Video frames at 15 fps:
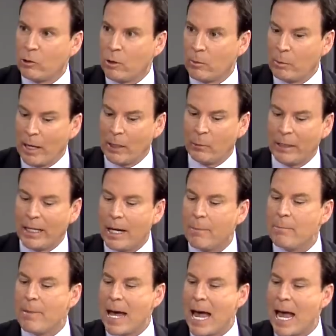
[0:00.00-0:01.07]
quick break. We
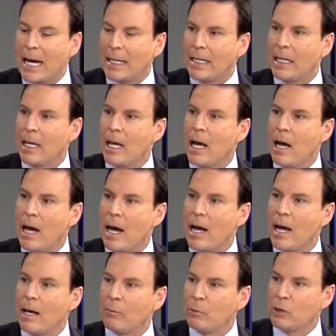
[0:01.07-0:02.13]
come back.
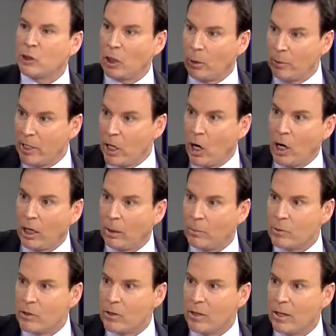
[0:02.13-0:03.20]
Uh, we'll start with the
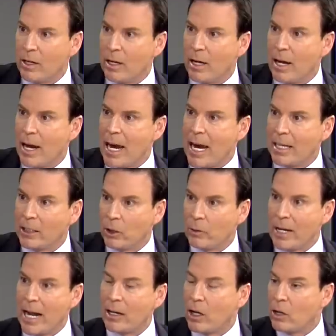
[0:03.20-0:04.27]
arms okay. and go
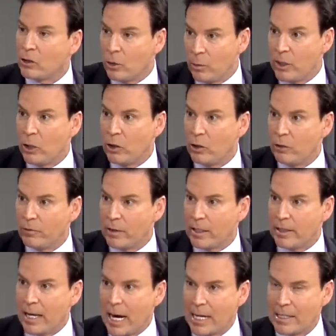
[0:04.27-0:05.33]
down, and also what you could do for the
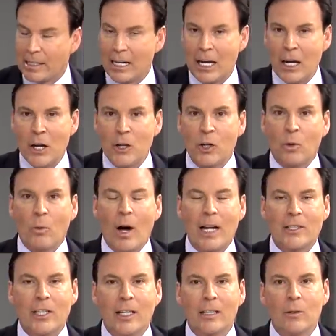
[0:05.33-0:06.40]
thighs. You're
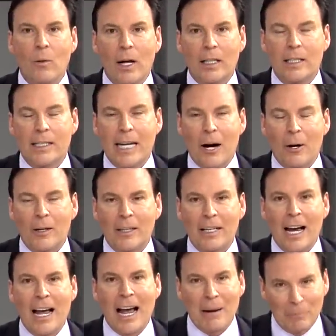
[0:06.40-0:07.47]
watching the Wellness Hour.
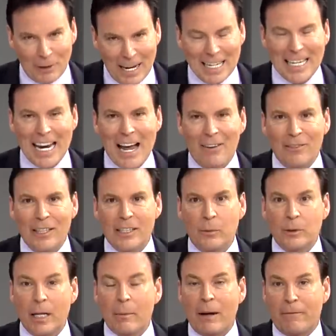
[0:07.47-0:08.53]
Uh, I'm Randy Alvarez, and
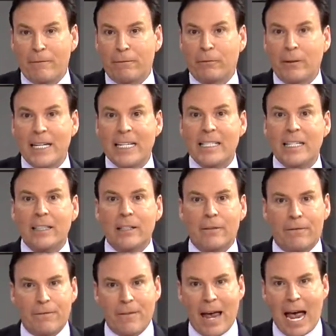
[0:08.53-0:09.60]
we're talking about freezing the
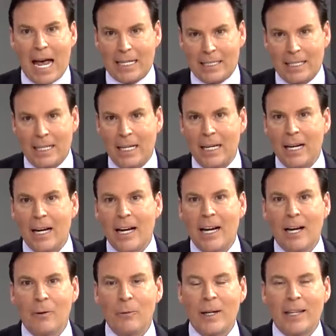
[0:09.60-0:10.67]
fat
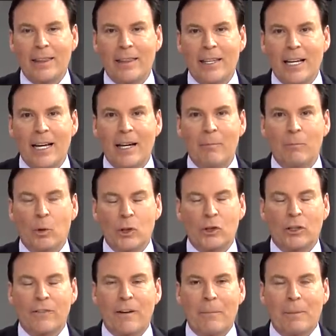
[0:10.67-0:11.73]
uh, with uh, board
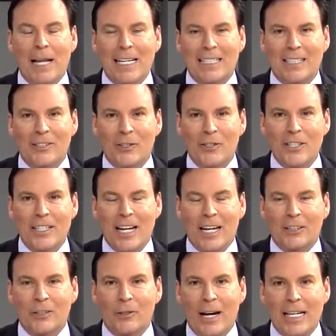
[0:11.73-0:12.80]
certified plastic surgeon
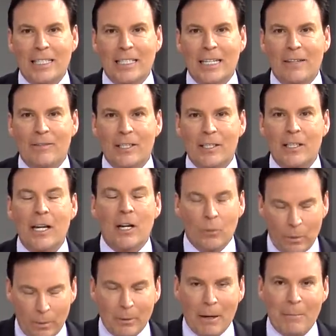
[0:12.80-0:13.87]
Dr. Grant Stevens.
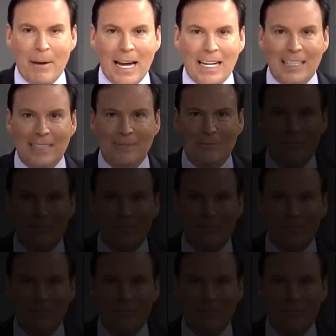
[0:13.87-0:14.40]
We'll be right back.